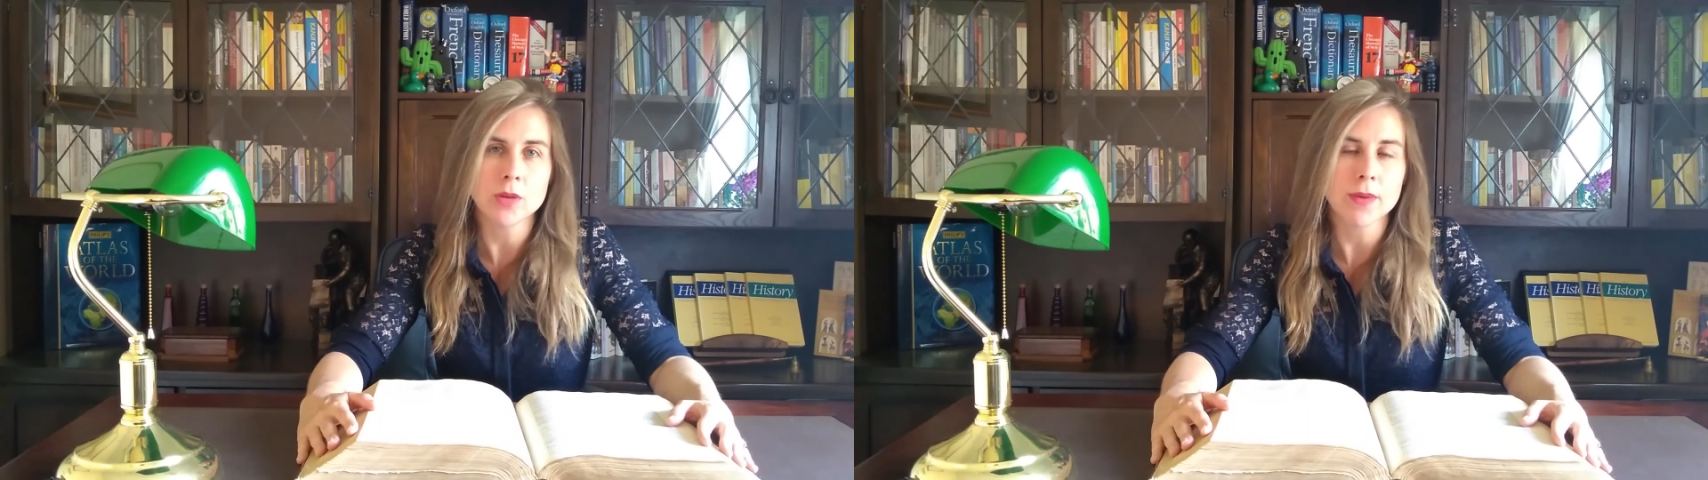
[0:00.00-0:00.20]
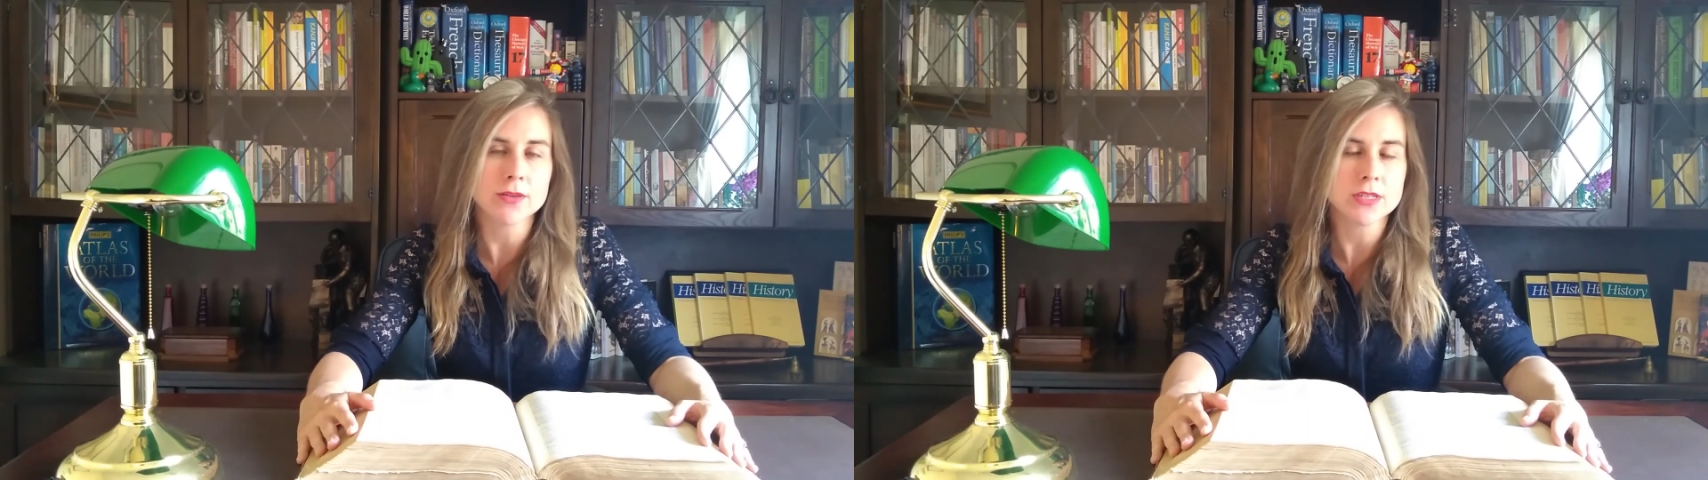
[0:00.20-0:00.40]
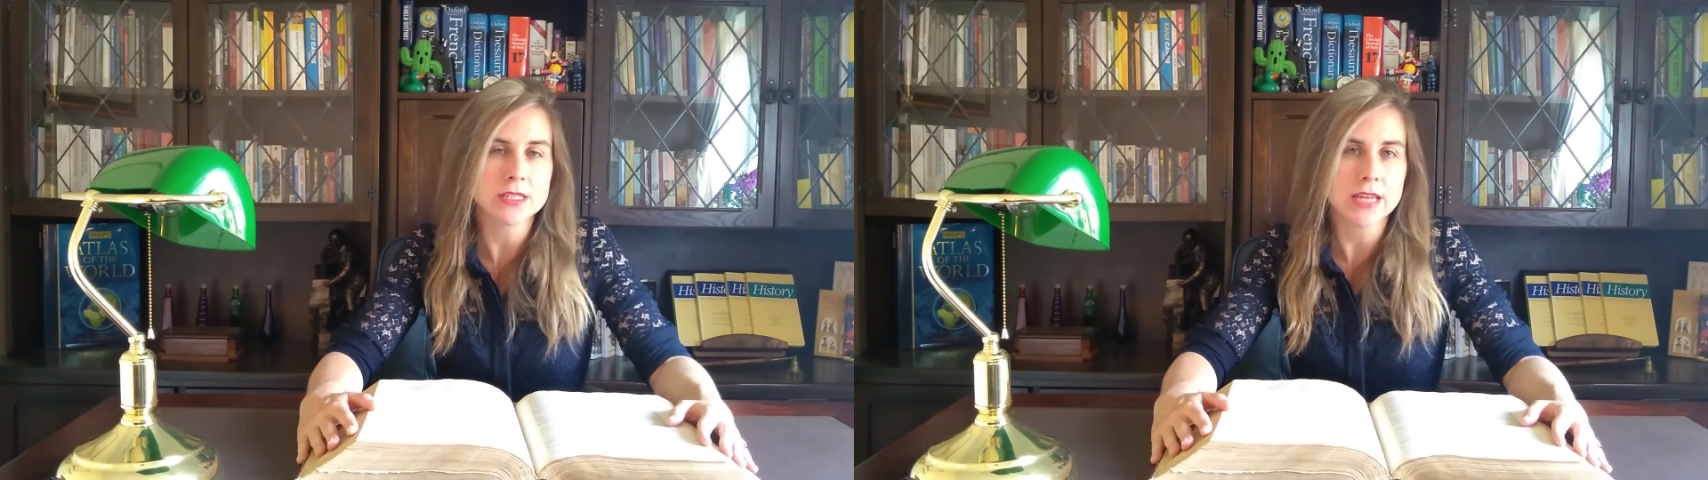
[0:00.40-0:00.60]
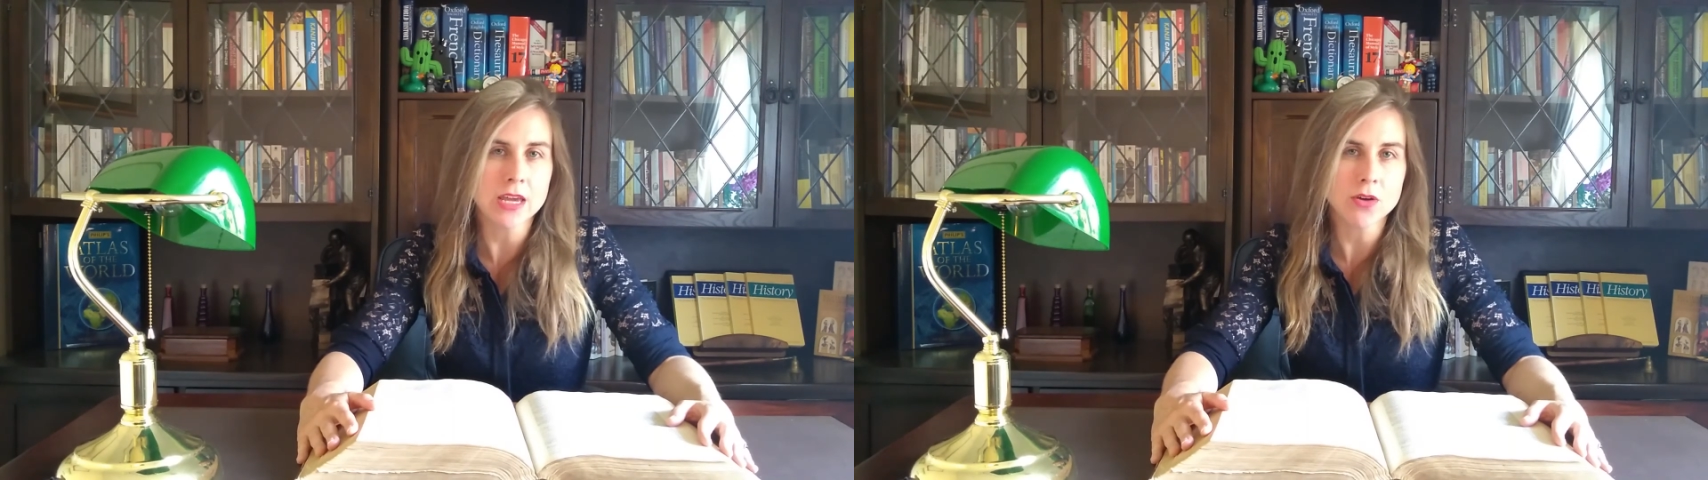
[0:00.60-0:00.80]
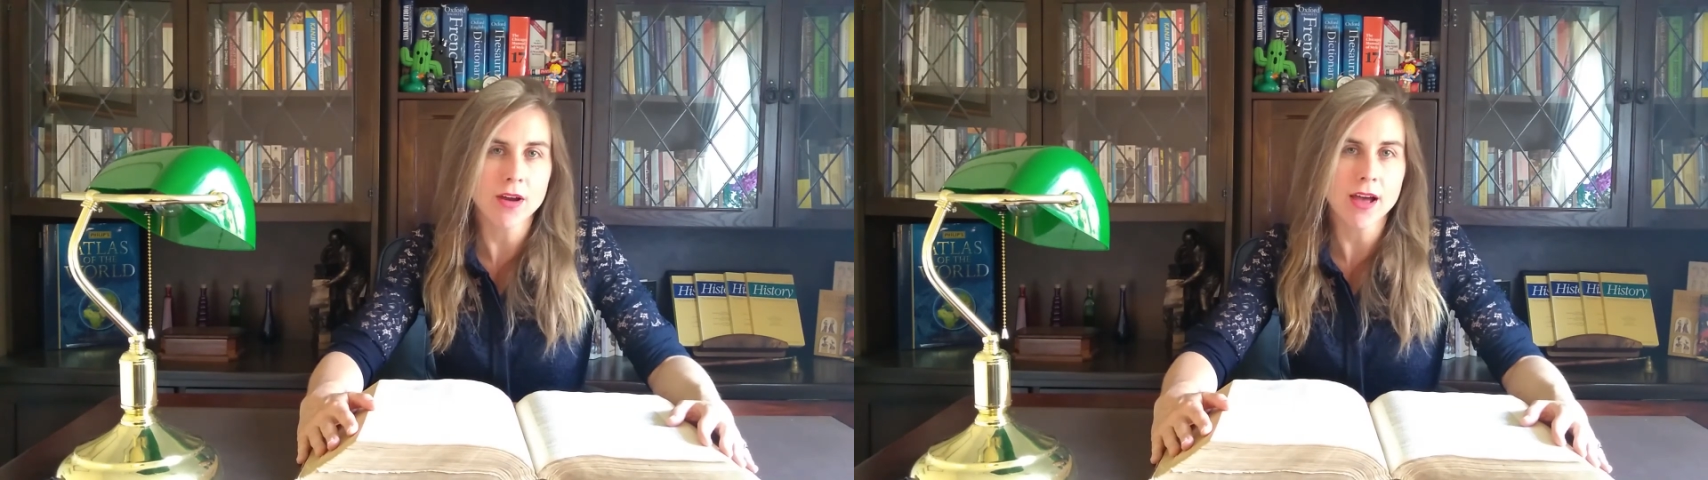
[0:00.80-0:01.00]
about
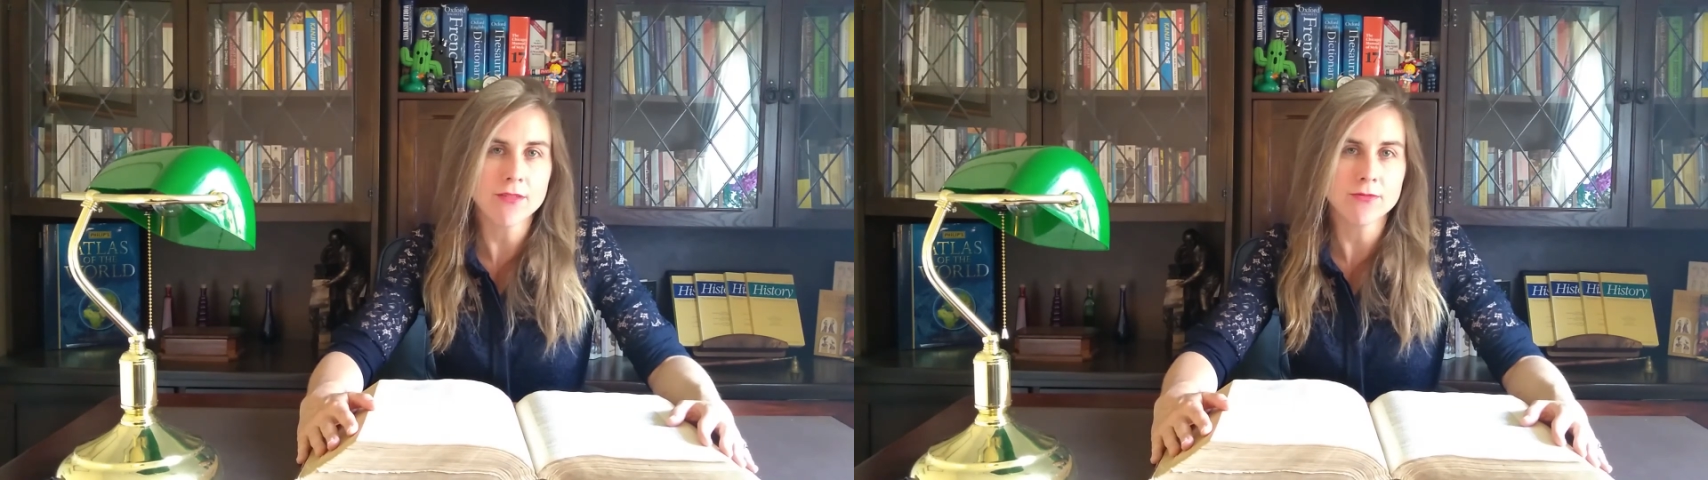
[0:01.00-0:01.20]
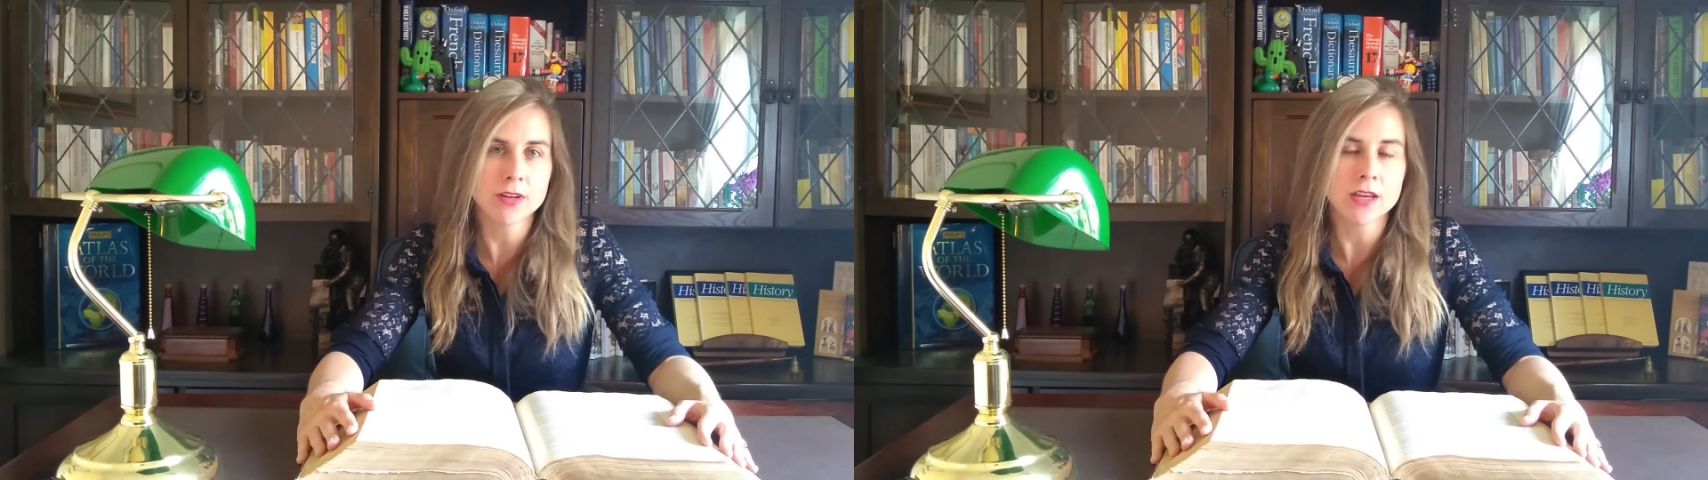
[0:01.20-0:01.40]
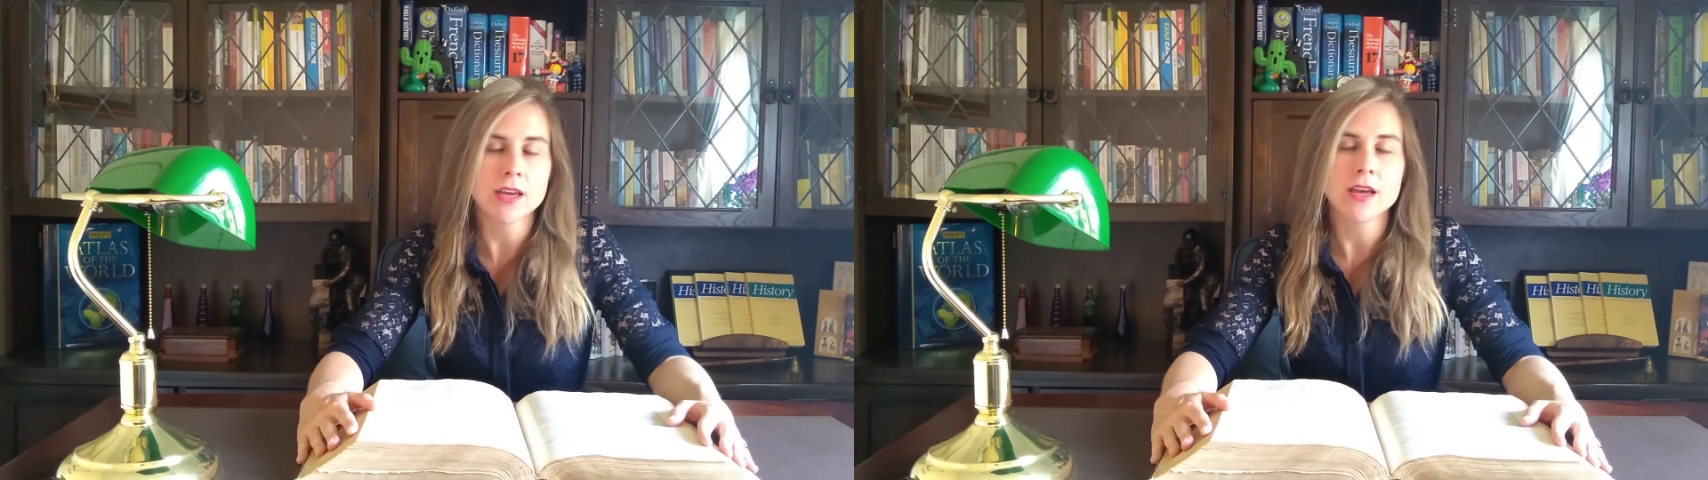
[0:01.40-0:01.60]
statecraft,